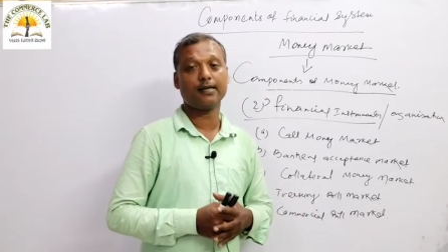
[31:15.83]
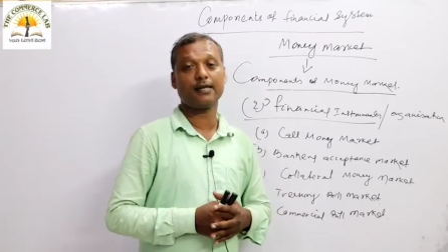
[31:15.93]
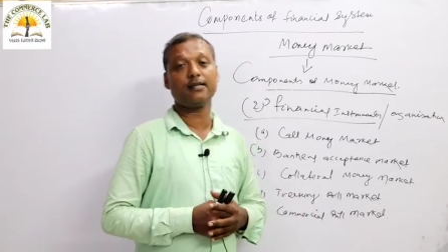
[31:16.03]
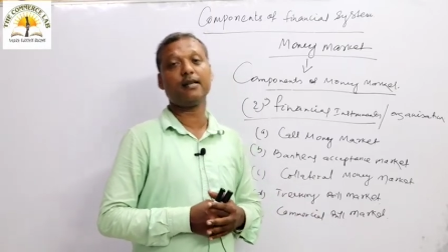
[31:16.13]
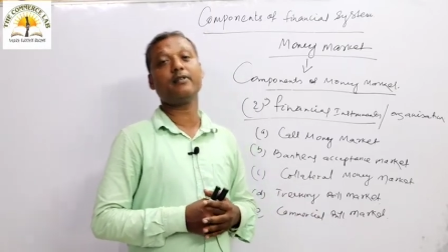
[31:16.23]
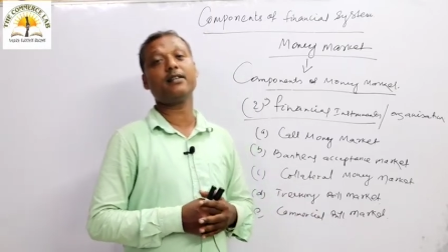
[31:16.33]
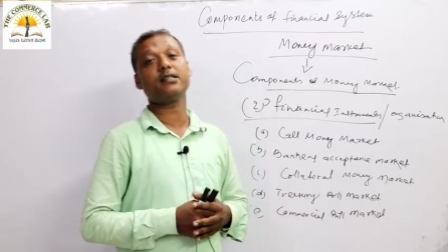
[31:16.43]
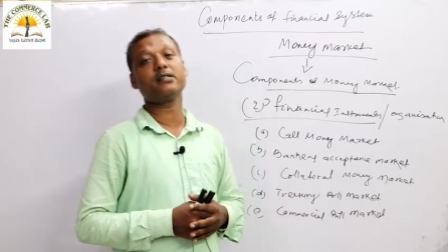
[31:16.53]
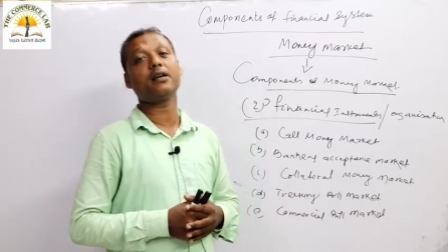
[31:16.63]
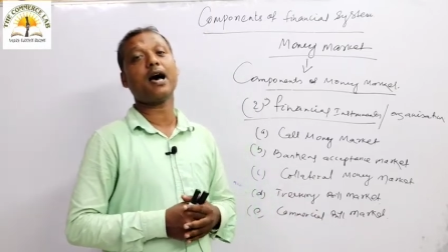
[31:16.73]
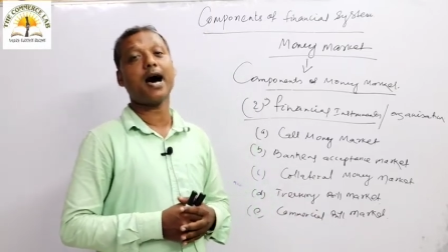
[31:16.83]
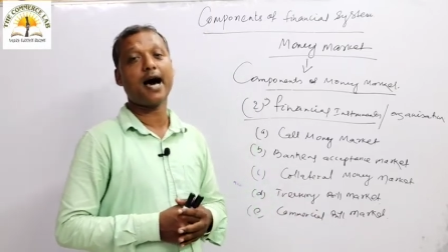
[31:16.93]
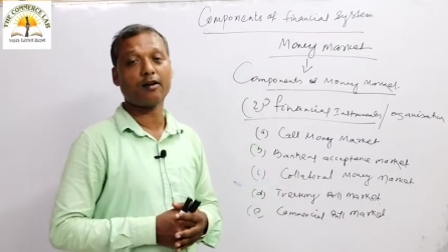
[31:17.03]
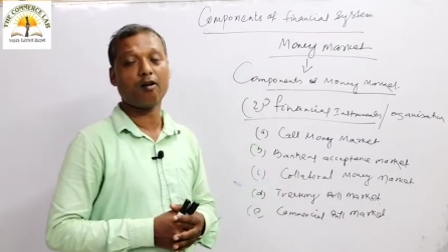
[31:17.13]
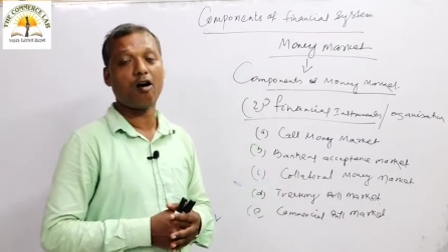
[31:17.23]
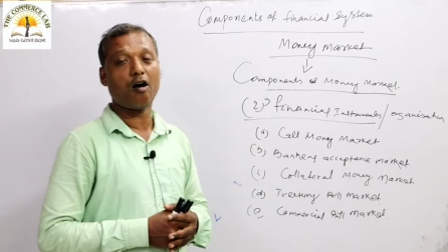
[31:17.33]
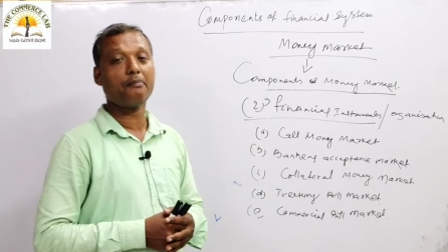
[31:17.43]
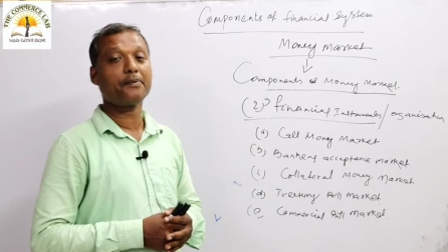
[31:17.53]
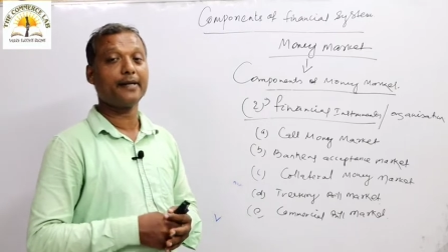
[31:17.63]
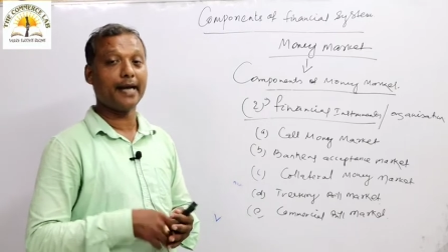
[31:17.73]
Treasury bills are
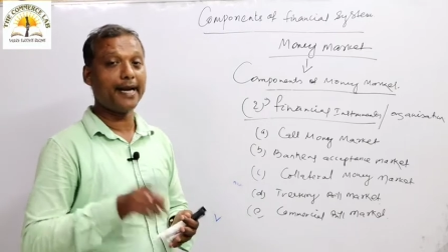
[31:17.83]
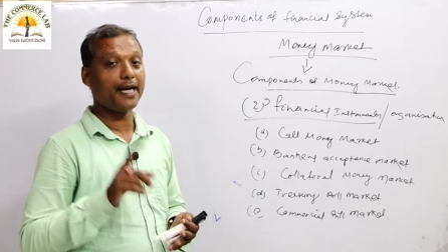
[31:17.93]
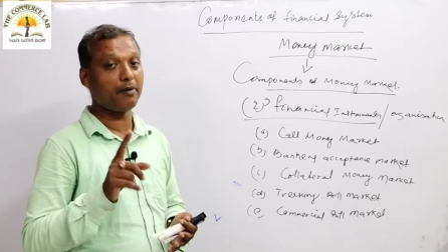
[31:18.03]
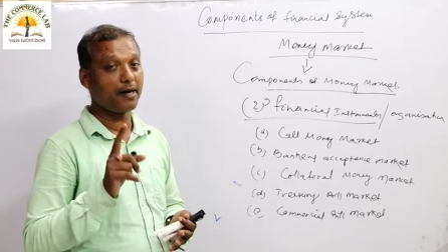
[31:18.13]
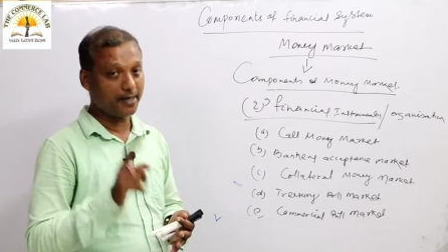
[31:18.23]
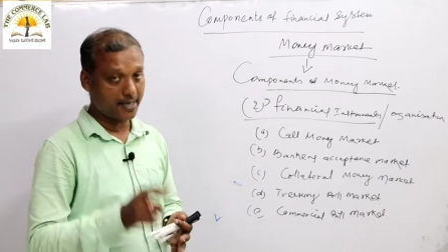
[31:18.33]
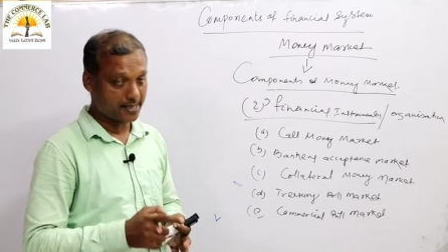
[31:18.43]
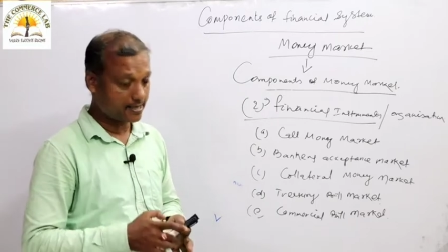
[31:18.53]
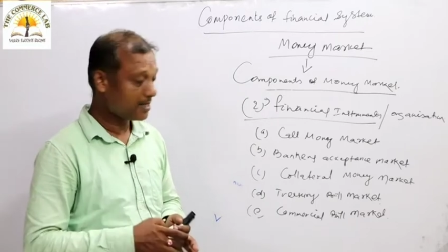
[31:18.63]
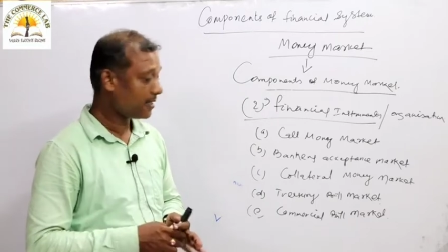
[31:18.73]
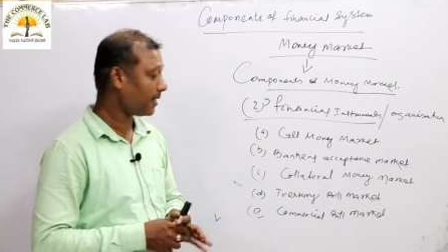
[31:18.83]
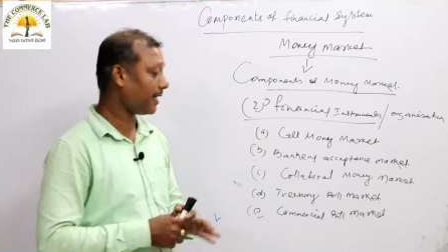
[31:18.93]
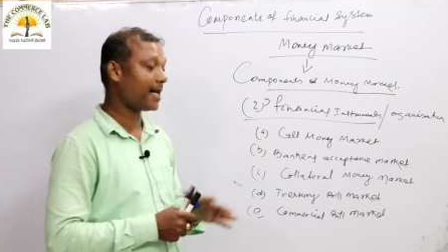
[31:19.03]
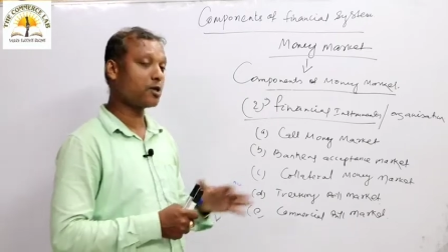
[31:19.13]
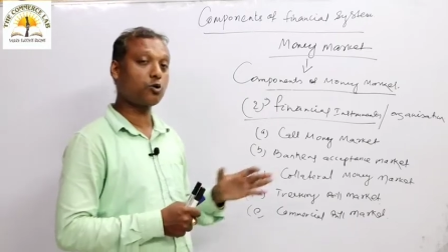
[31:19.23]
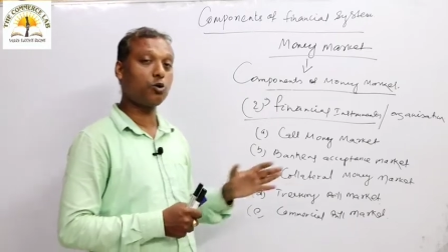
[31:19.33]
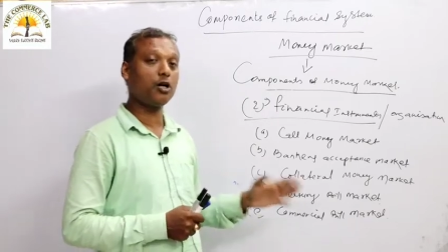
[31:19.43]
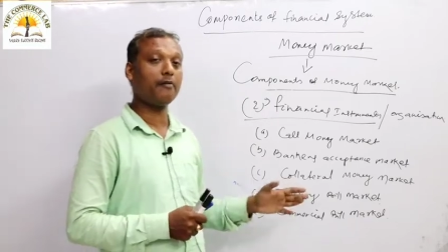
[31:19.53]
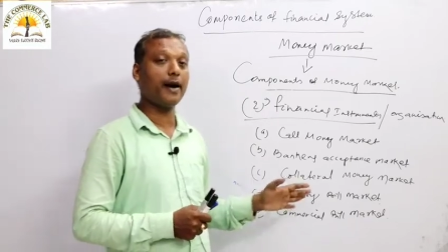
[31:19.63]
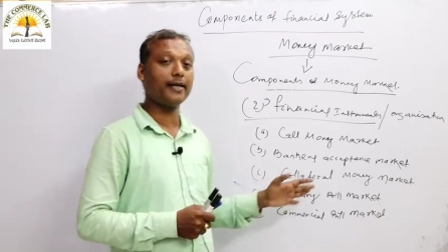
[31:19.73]
of 91 days. They are
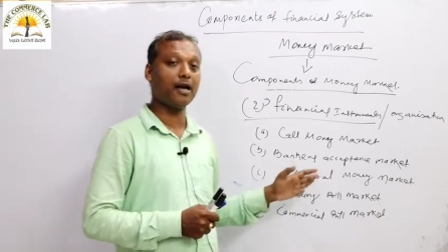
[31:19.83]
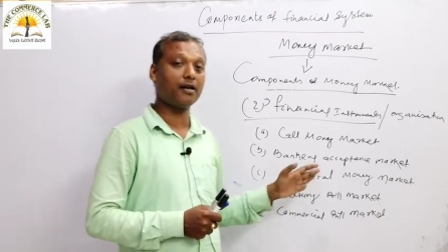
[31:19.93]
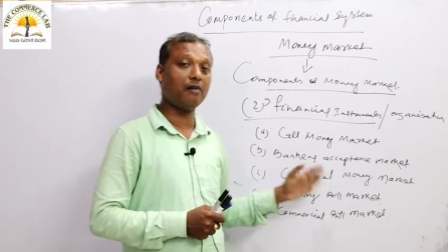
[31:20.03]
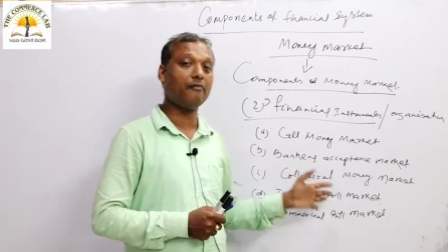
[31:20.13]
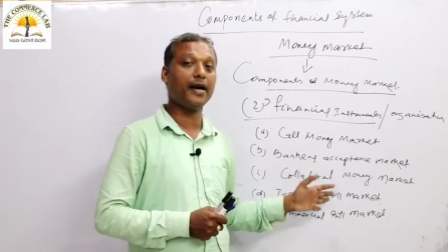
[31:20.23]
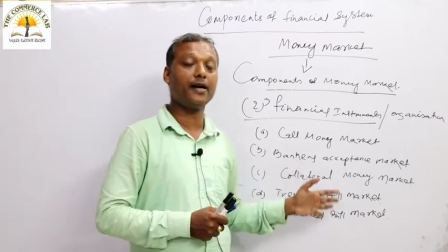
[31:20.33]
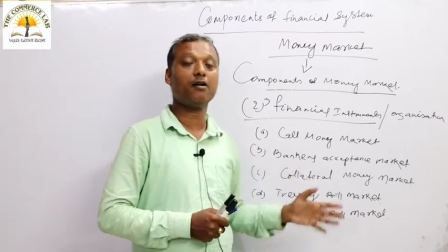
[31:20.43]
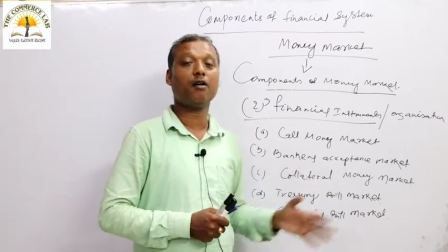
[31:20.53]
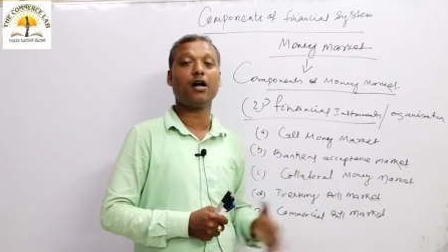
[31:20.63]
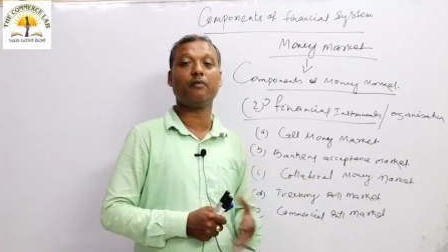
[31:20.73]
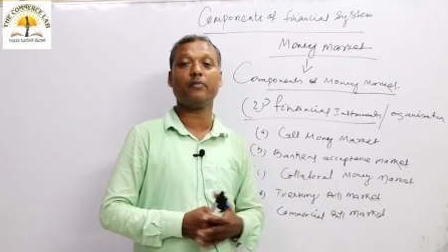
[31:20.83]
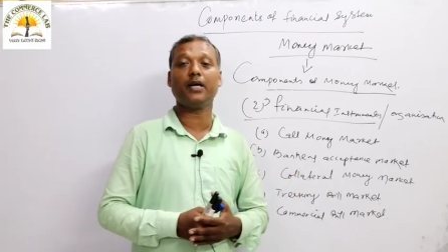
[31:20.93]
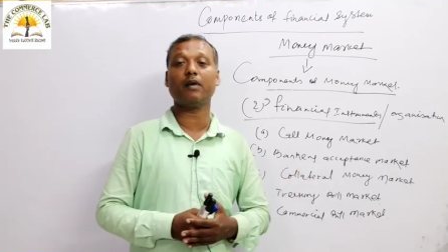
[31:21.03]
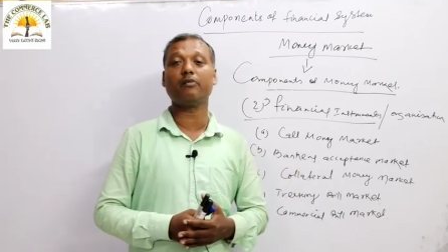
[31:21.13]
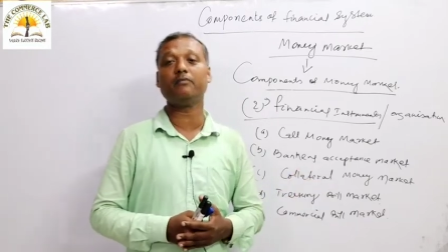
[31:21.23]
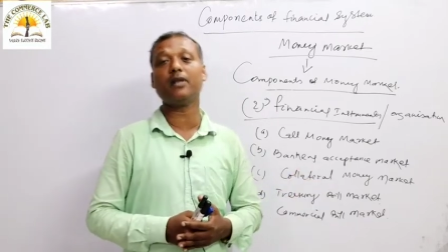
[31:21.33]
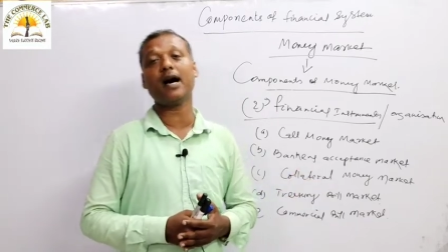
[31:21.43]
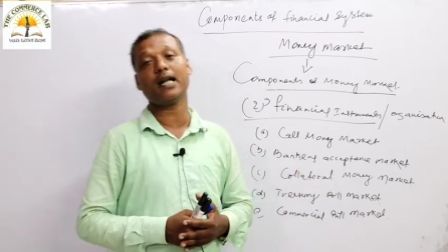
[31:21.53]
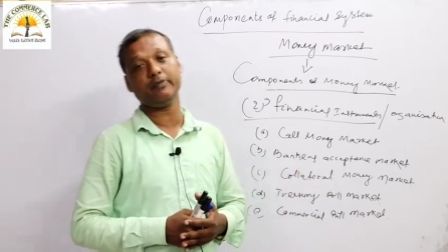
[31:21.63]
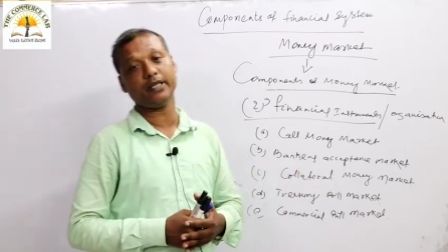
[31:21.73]
sold by the government on behalf of the
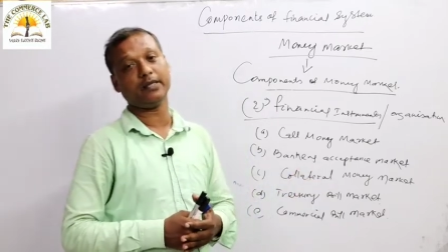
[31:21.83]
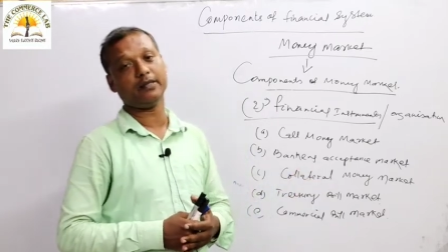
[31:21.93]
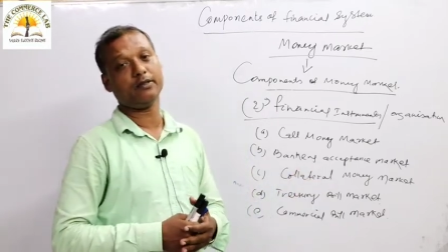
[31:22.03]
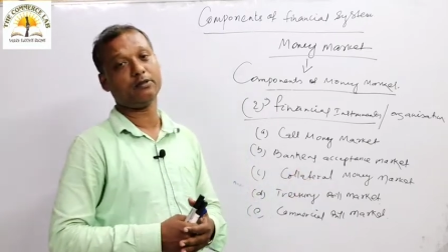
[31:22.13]
RBI.